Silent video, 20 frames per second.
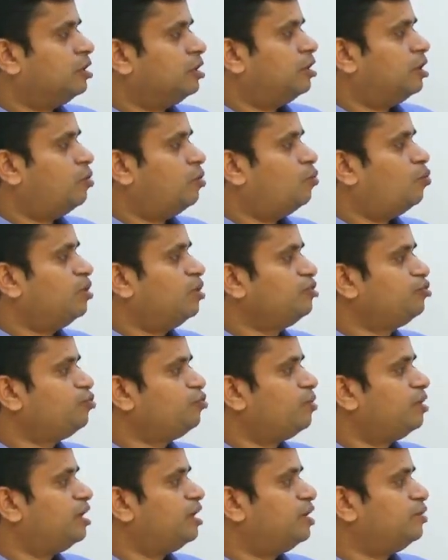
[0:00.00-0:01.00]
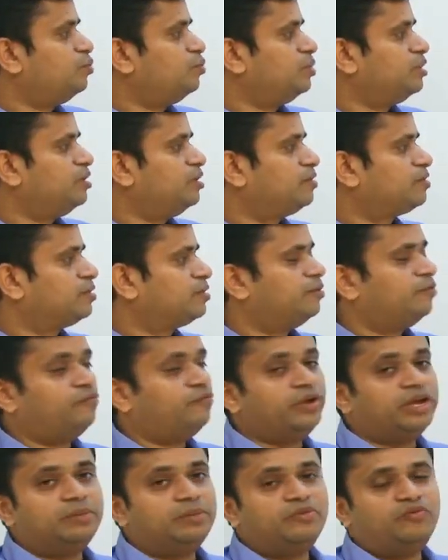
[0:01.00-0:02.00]
Now, once you are done with this,
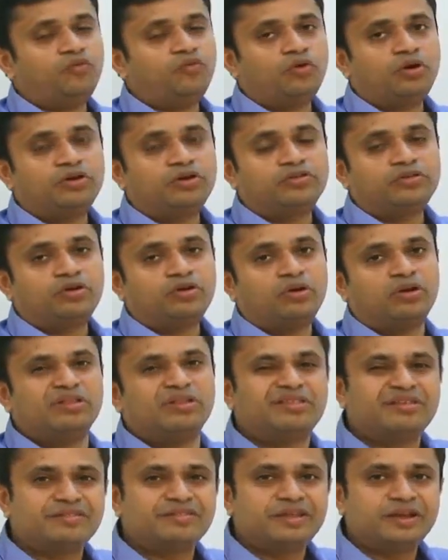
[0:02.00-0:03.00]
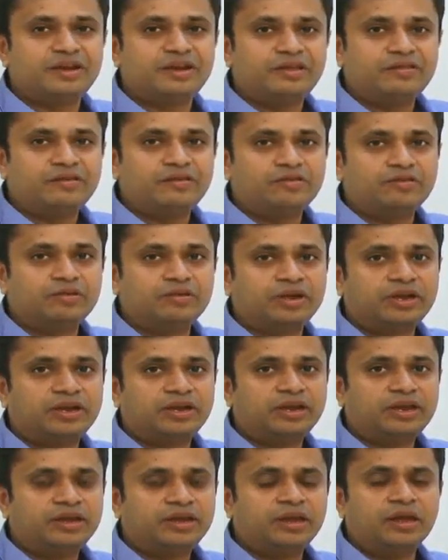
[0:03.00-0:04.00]
we will be focusing on cystic disease of the
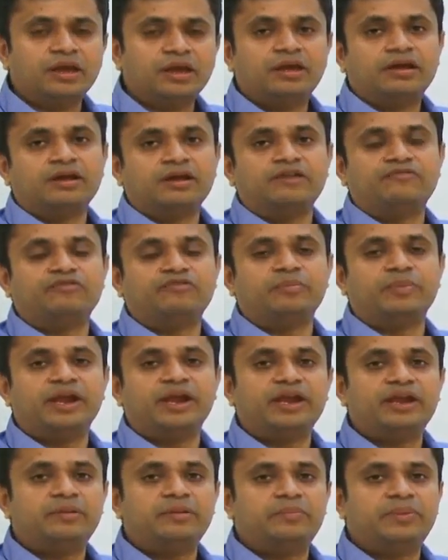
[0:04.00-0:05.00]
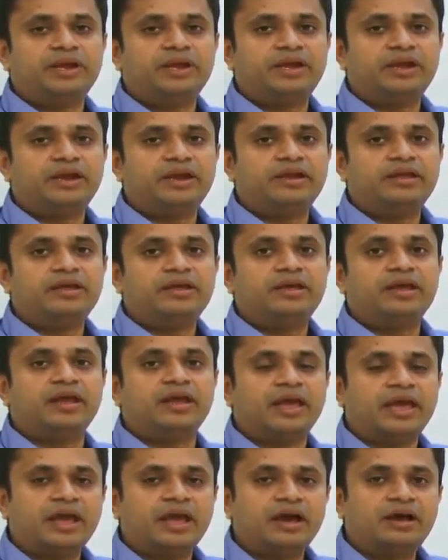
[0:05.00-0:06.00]
kidney, right from
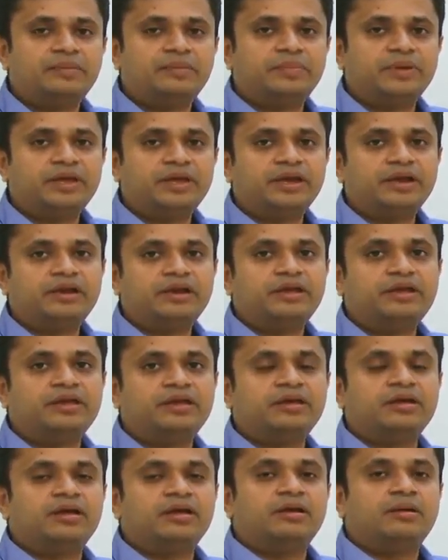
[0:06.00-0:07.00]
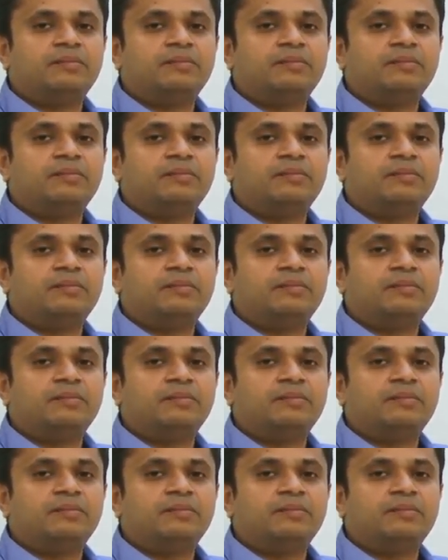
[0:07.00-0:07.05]
ADPKD, ARPKD,